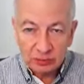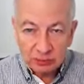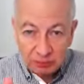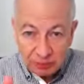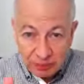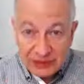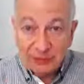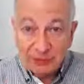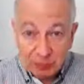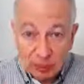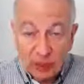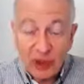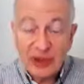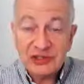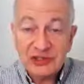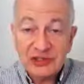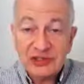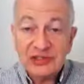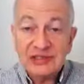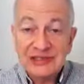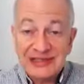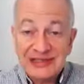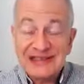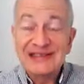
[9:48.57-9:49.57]
Be
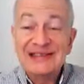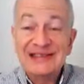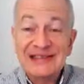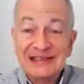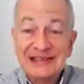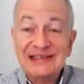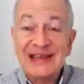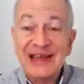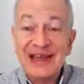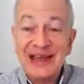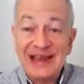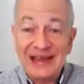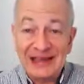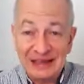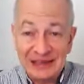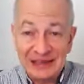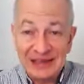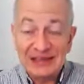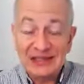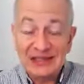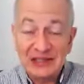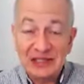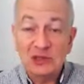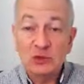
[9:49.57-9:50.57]
present in the day.
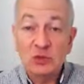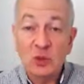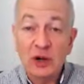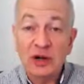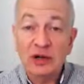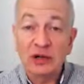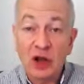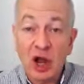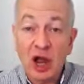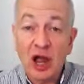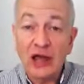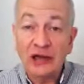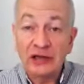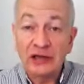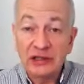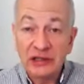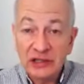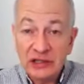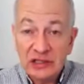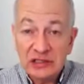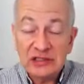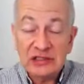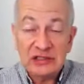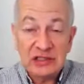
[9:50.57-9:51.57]
This is where God
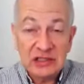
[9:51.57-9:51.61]
is.